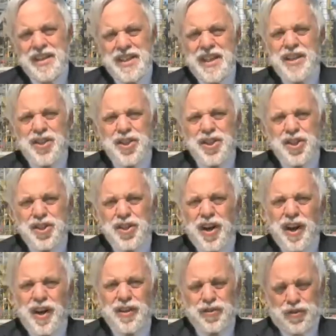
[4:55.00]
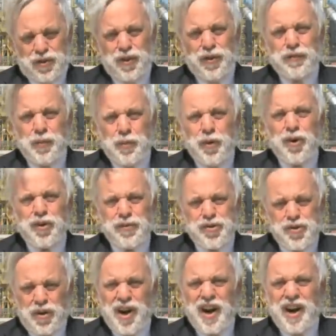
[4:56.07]
Since the start of the Port of
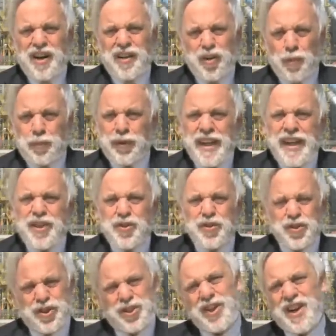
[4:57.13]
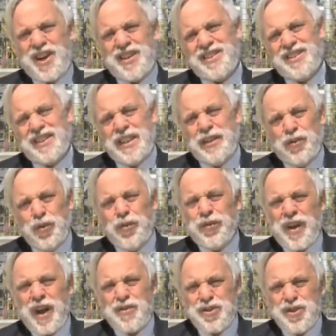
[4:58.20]
Sohar, the operational start in
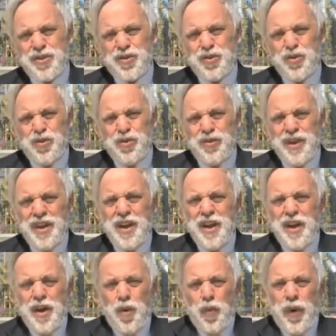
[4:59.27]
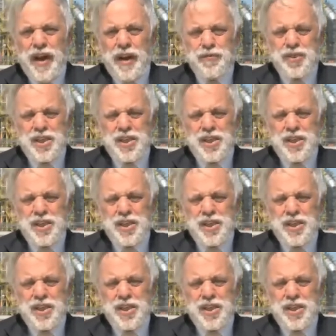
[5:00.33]
2002, we have